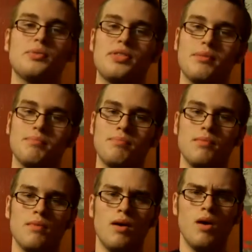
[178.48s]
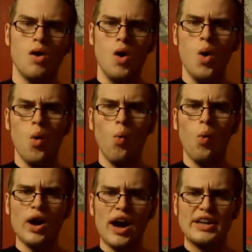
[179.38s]
it with them.
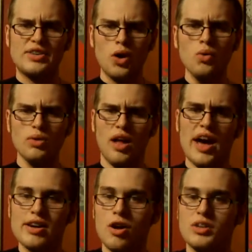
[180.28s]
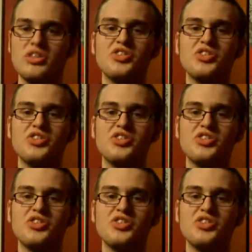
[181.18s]
What I don't like are these